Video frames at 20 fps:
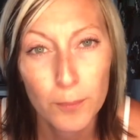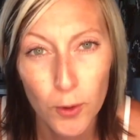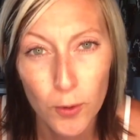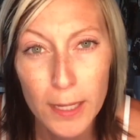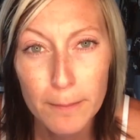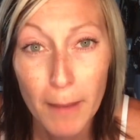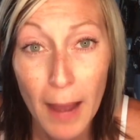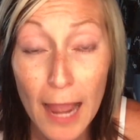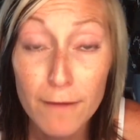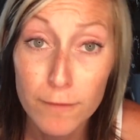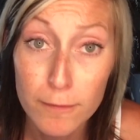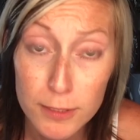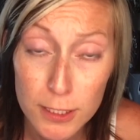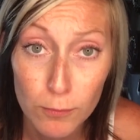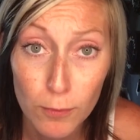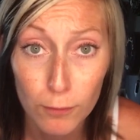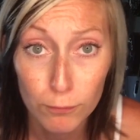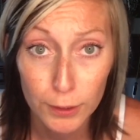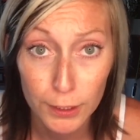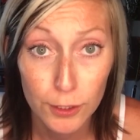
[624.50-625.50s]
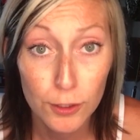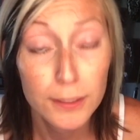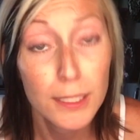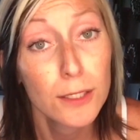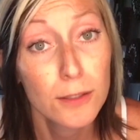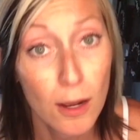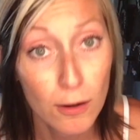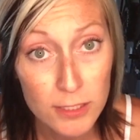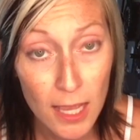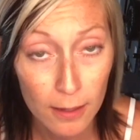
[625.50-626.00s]
cream pie from somewhere really good that
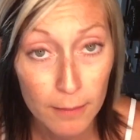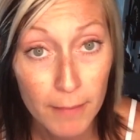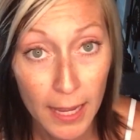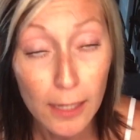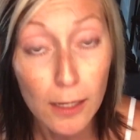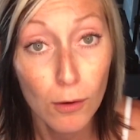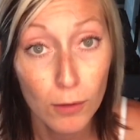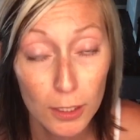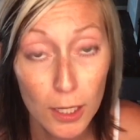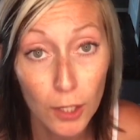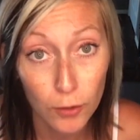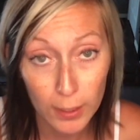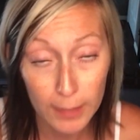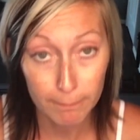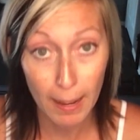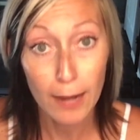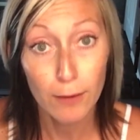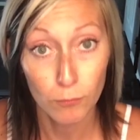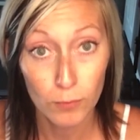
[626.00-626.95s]
knows how to make coconut cream pie